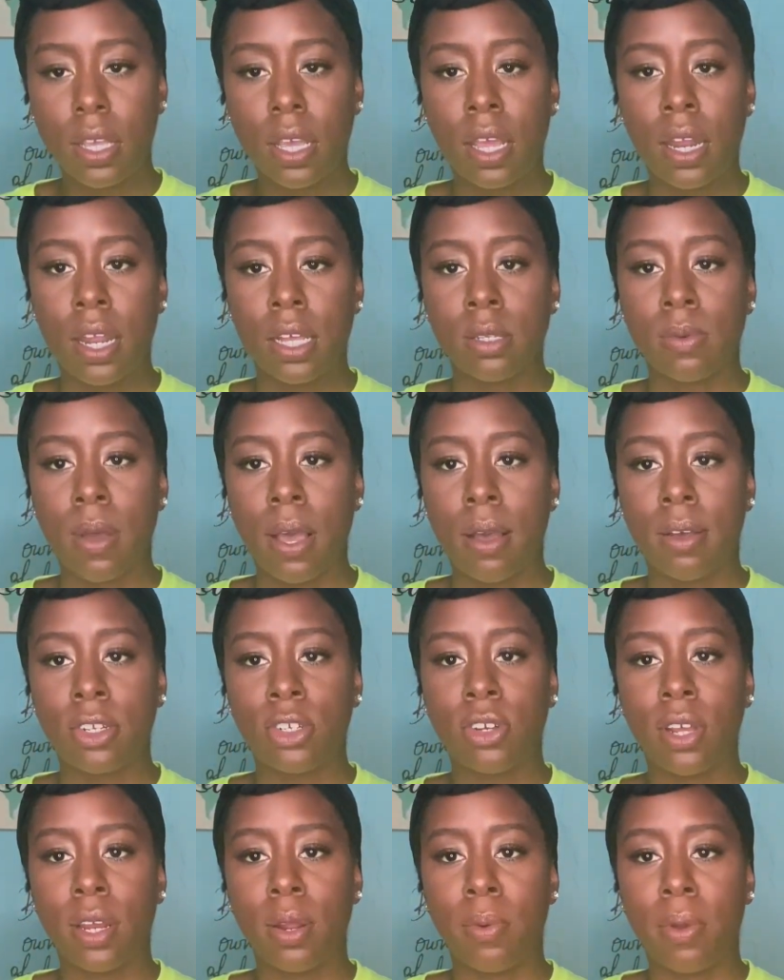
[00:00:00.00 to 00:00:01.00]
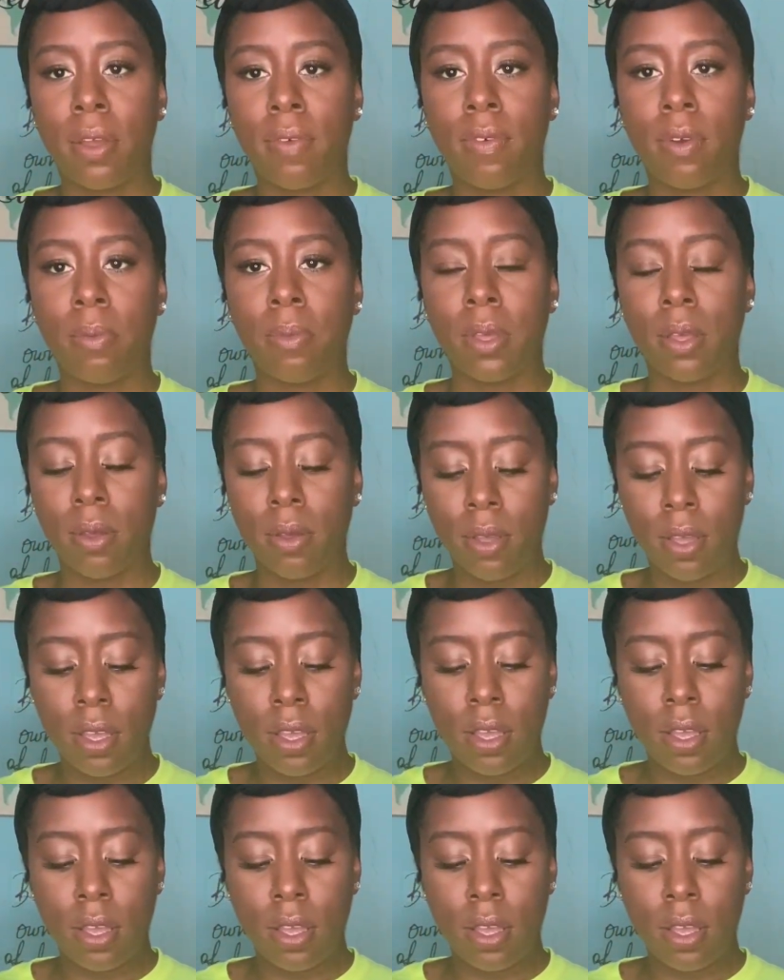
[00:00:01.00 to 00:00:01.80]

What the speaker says: and that's why I strayed away from it.